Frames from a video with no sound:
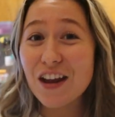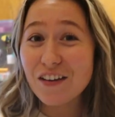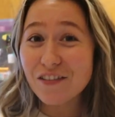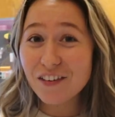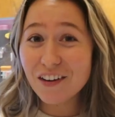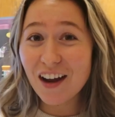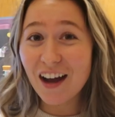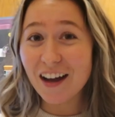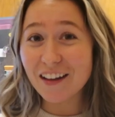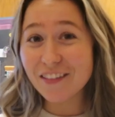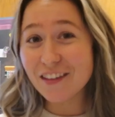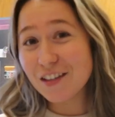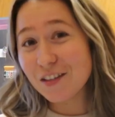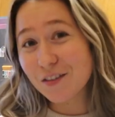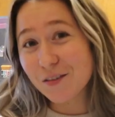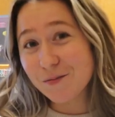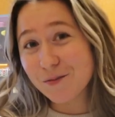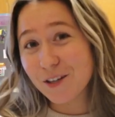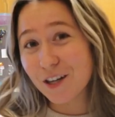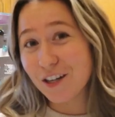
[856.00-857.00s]
never had these
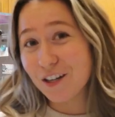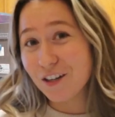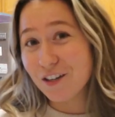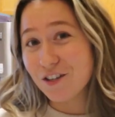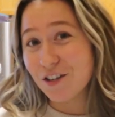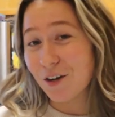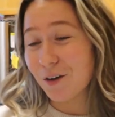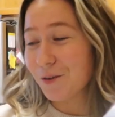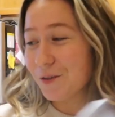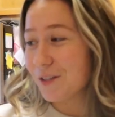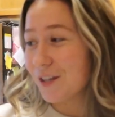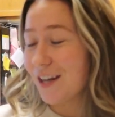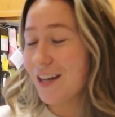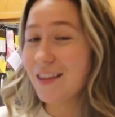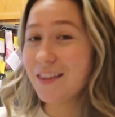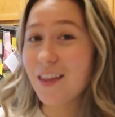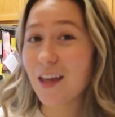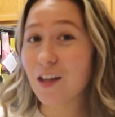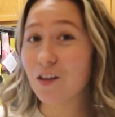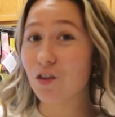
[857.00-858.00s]
from Trader Joe's
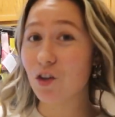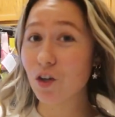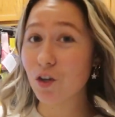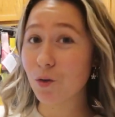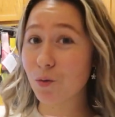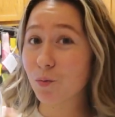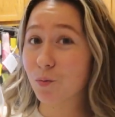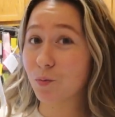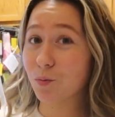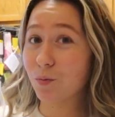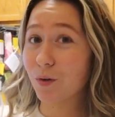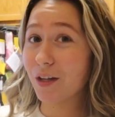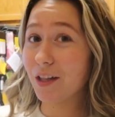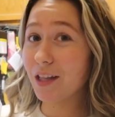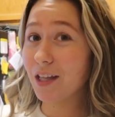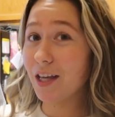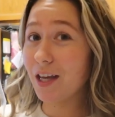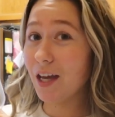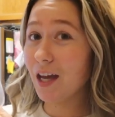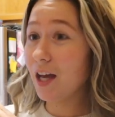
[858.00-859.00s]
and they look
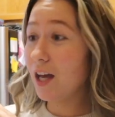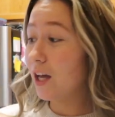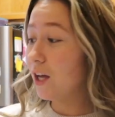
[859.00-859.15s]
really